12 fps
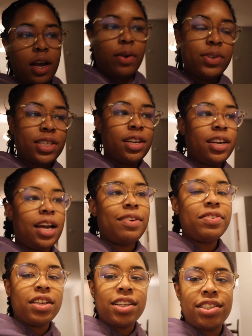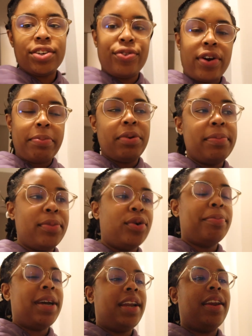I was gonna have a little rebel
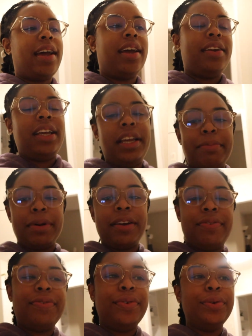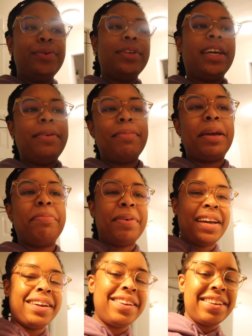moment and eat my food in my
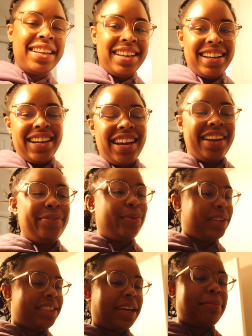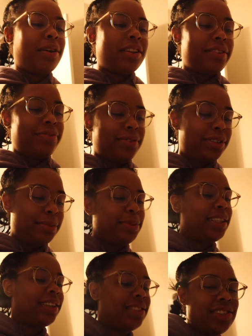bed. And once I brought the food
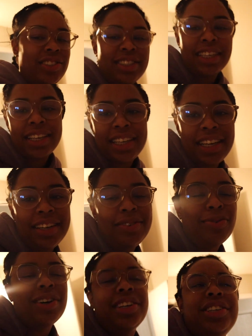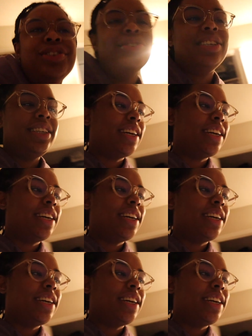upstairs, I was just like, Keiana, what are you doing?